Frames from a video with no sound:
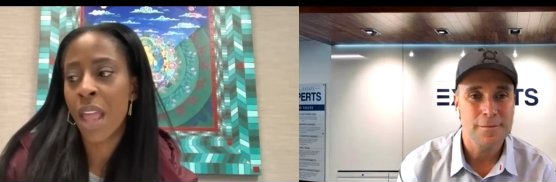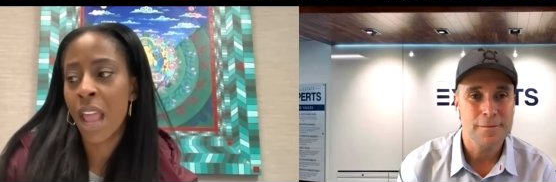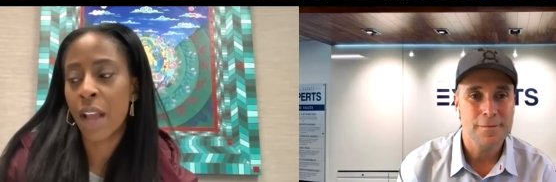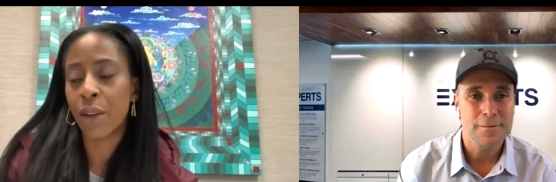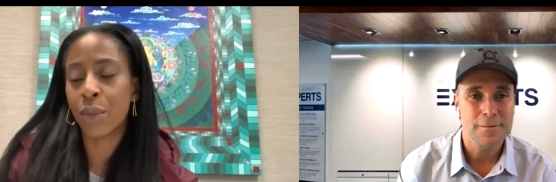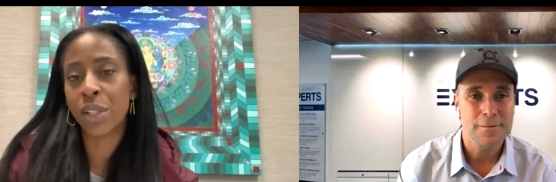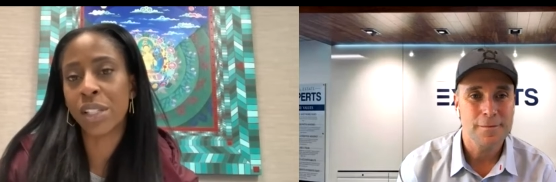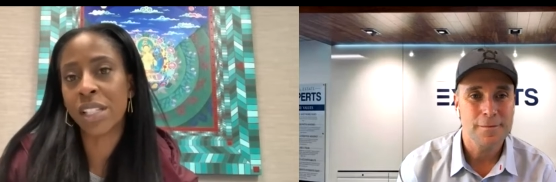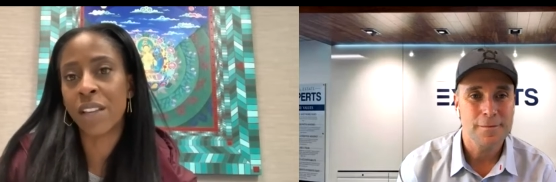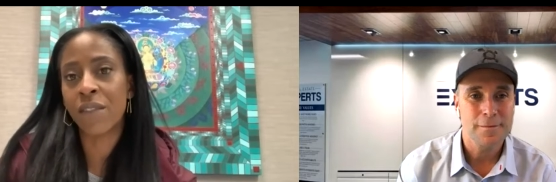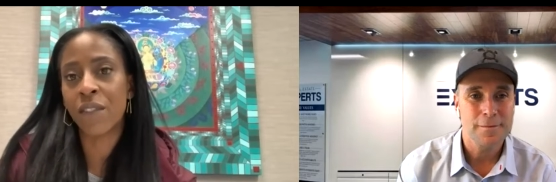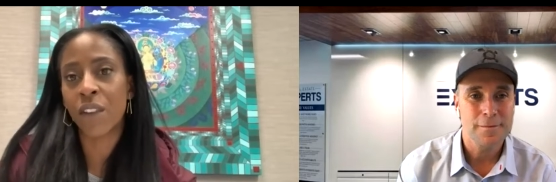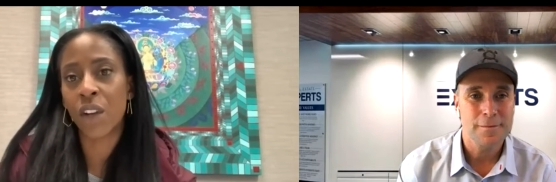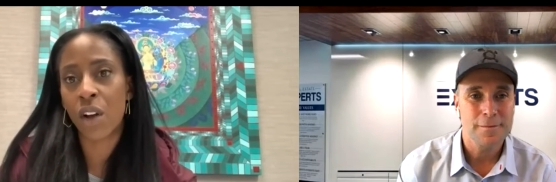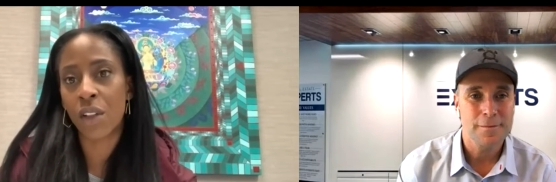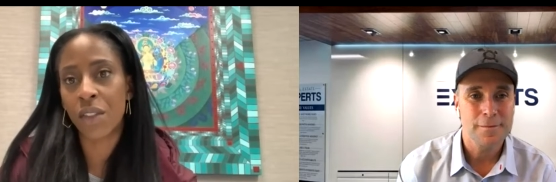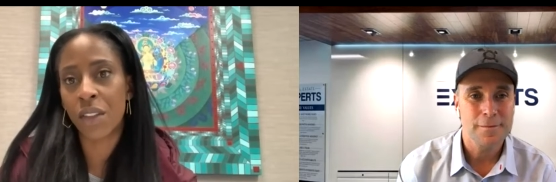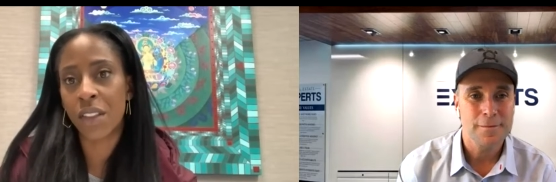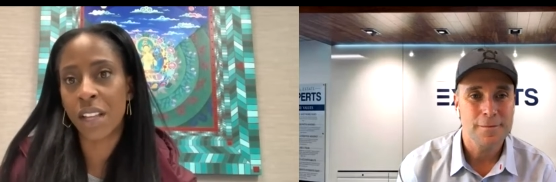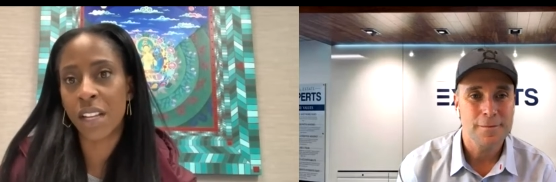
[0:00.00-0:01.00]
Speaker 1: and receiving
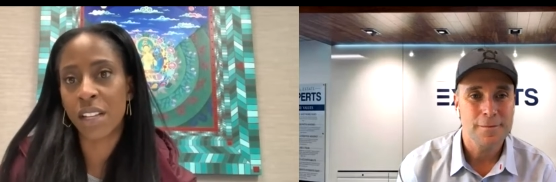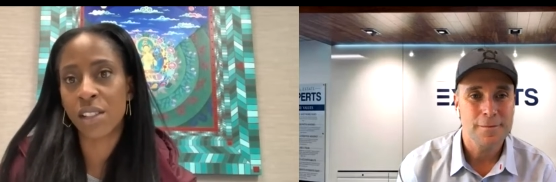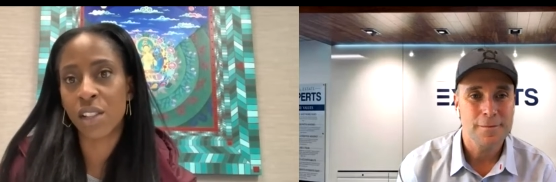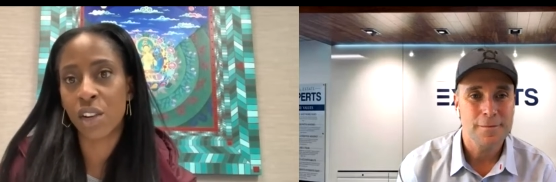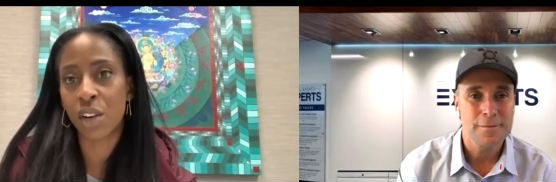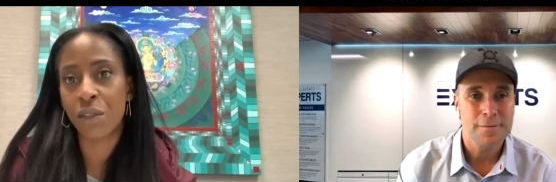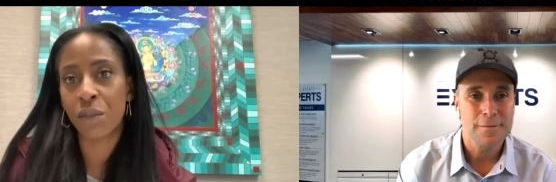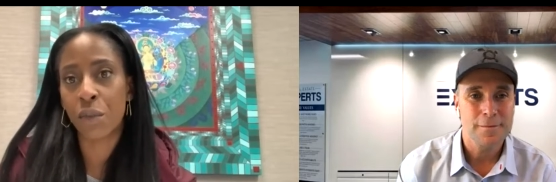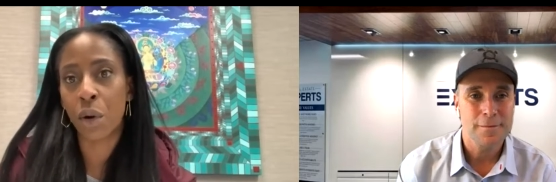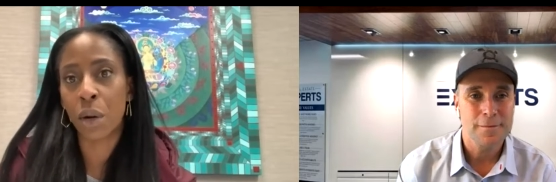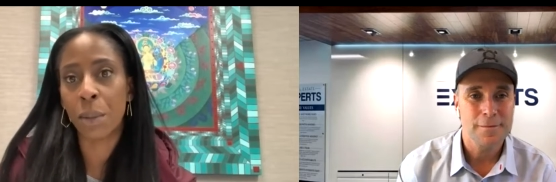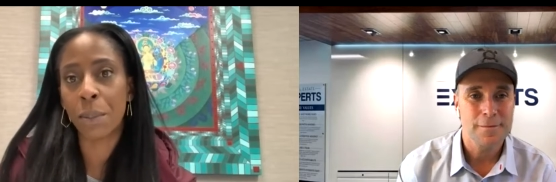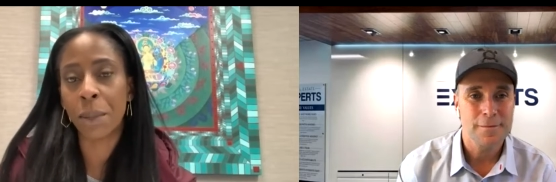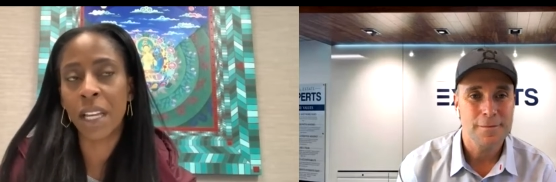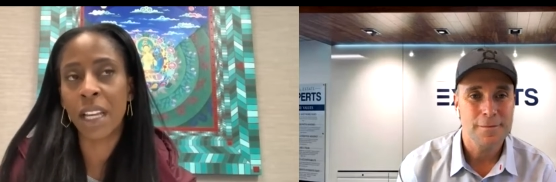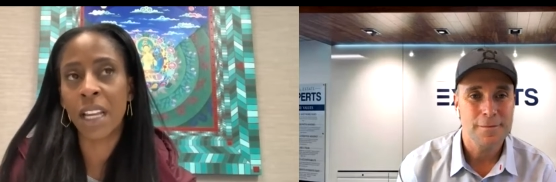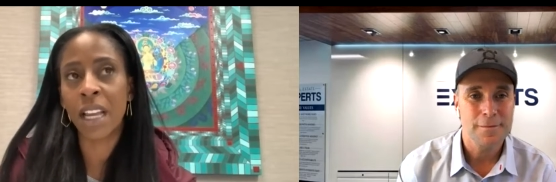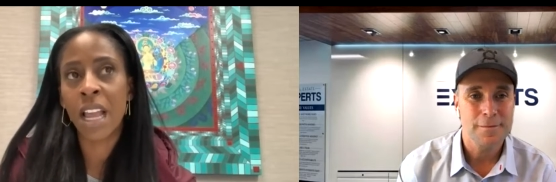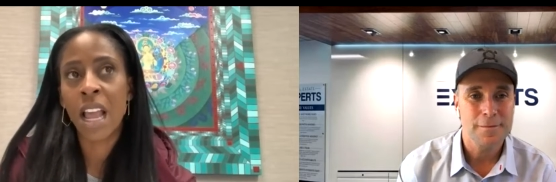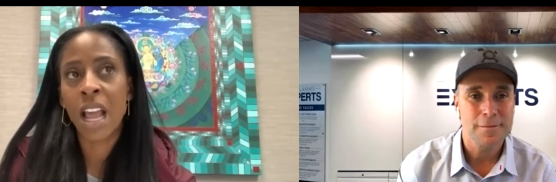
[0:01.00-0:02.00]
all the things that are for
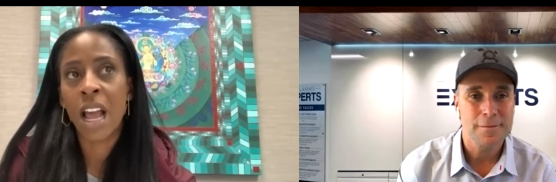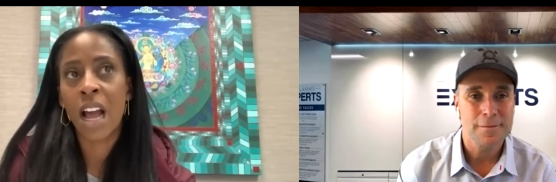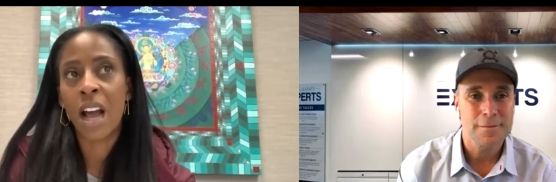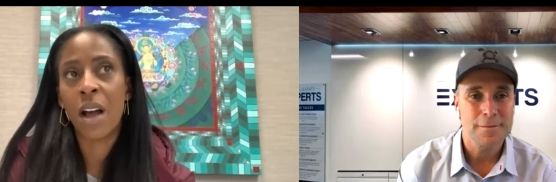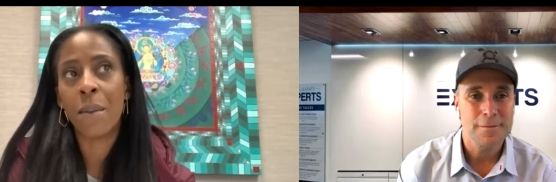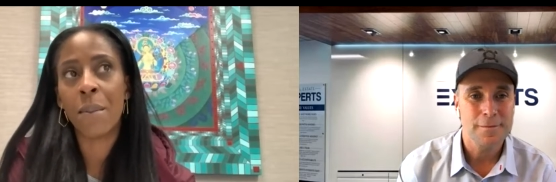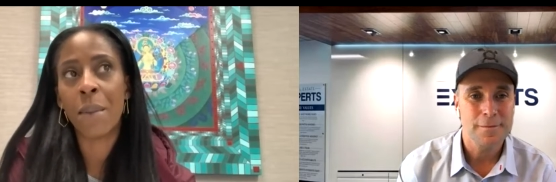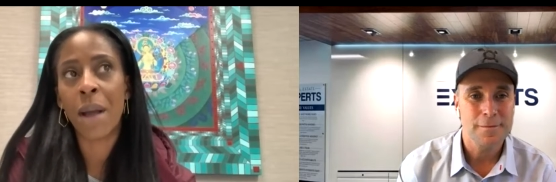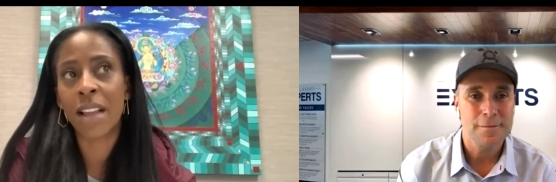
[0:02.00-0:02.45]
me um,